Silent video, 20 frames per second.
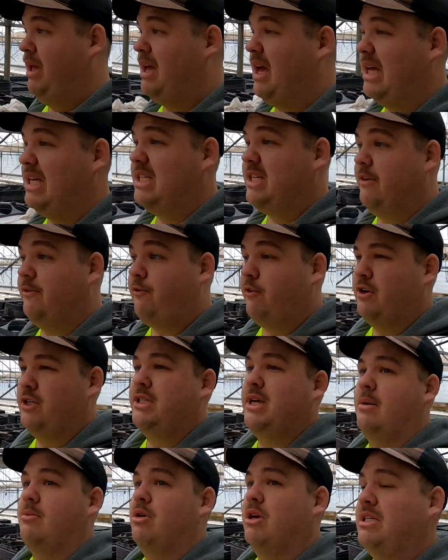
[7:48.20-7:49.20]
Because if for
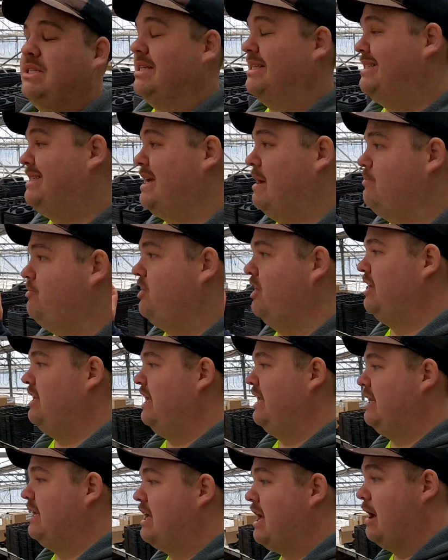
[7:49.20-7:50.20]
some reason something
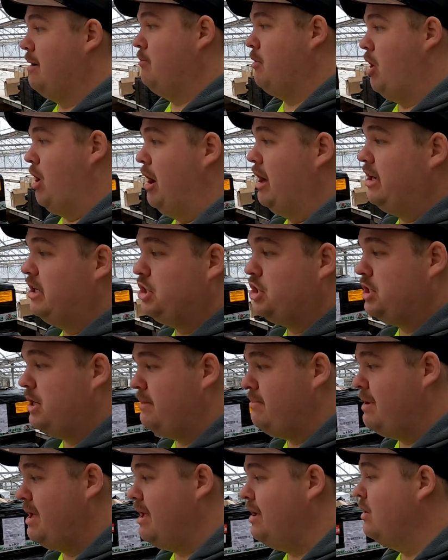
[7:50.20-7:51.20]
didn't come on a
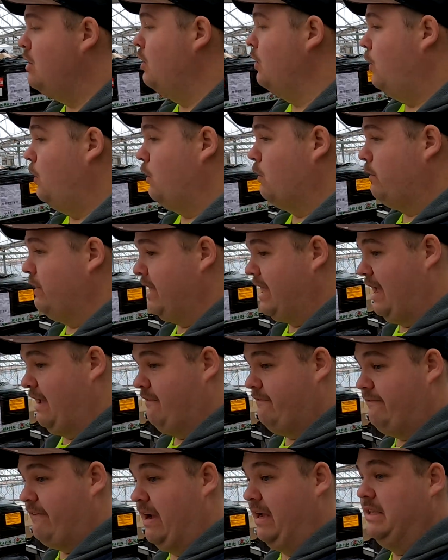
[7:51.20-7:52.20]
shipment, or we
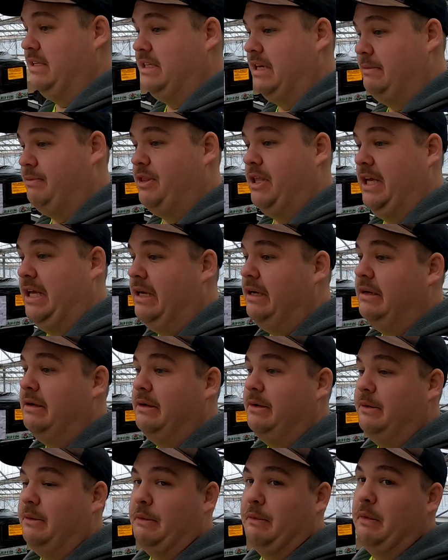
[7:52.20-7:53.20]
can't find something,
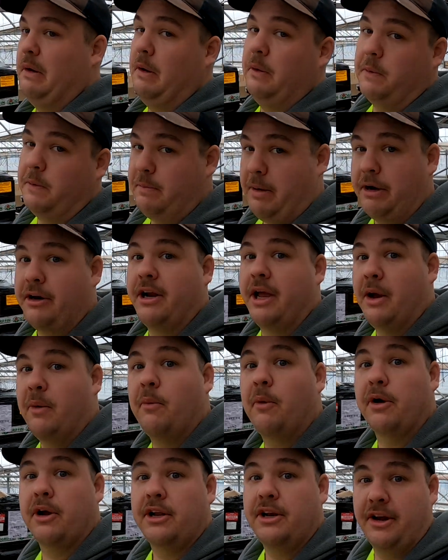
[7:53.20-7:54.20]
well, we better
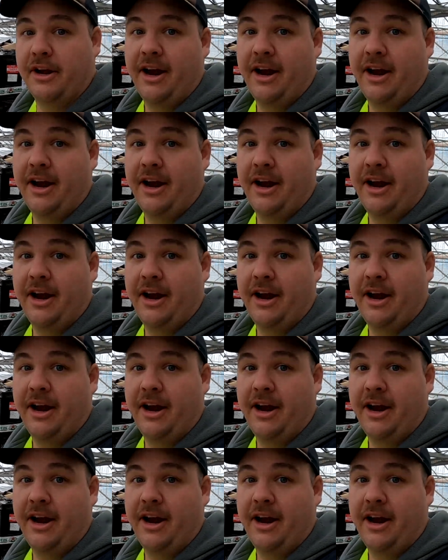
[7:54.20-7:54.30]
get working